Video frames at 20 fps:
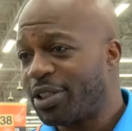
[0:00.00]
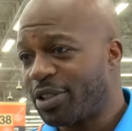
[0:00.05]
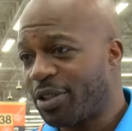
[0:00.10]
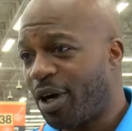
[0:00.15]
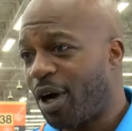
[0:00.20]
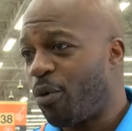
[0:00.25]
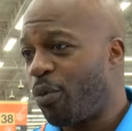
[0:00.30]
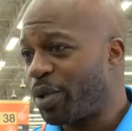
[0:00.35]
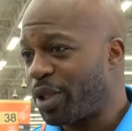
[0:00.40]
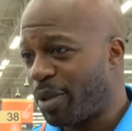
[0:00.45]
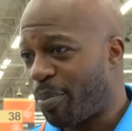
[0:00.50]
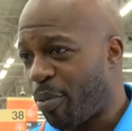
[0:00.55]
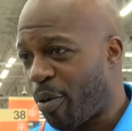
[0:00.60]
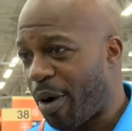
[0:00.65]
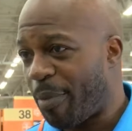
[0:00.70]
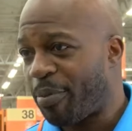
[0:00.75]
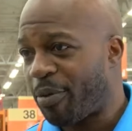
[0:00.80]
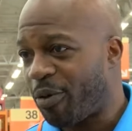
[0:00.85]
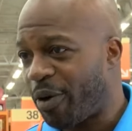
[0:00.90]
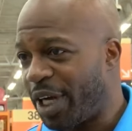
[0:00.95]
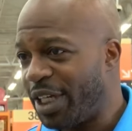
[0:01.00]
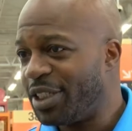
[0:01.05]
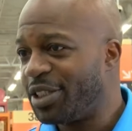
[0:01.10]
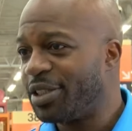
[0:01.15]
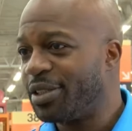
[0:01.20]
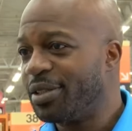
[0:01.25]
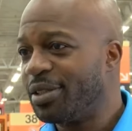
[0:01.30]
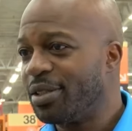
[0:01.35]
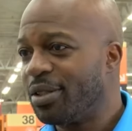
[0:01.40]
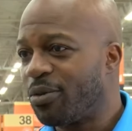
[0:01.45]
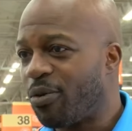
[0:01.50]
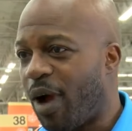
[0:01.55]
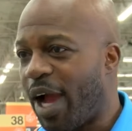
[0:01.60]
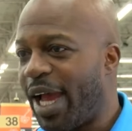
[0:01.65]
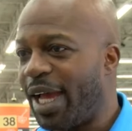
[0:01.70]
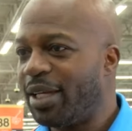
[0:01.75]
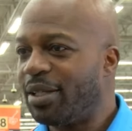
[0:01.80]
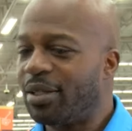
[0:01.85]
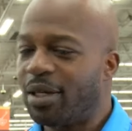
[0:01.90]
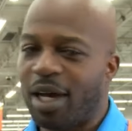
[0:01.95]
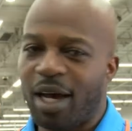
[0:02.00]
start with the preparation, right?